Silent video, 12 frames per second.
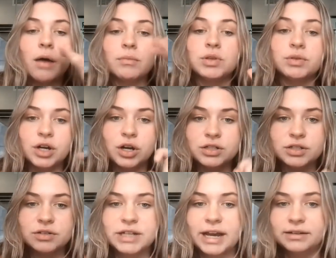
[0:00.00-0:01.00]
You can
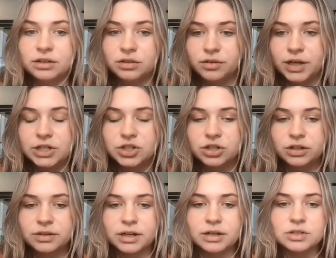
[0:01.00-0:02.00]
also tag the location
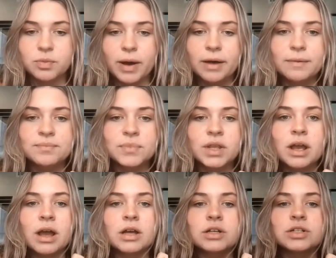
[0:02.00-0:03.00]
on there as well.
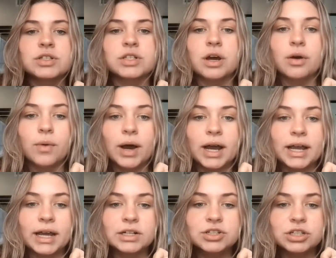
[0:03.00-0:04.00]
So I
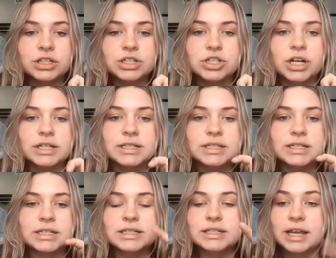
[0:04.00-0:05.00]
actually
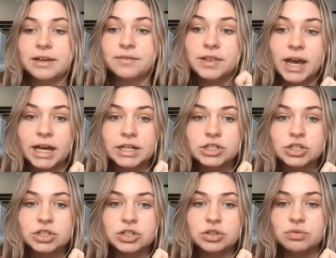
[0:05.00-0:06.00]
just saved that
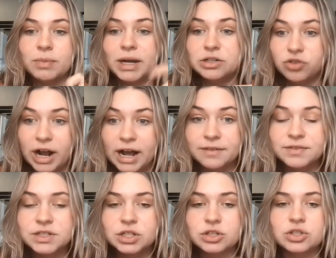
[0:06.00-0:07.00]
to my
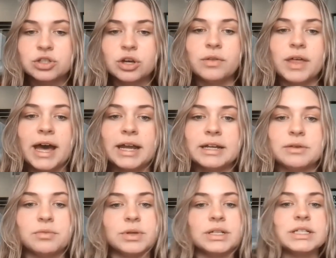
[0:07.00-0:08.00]
drafts so that it
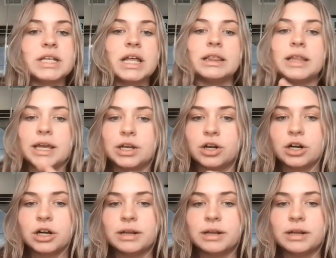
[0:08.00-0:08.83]
was later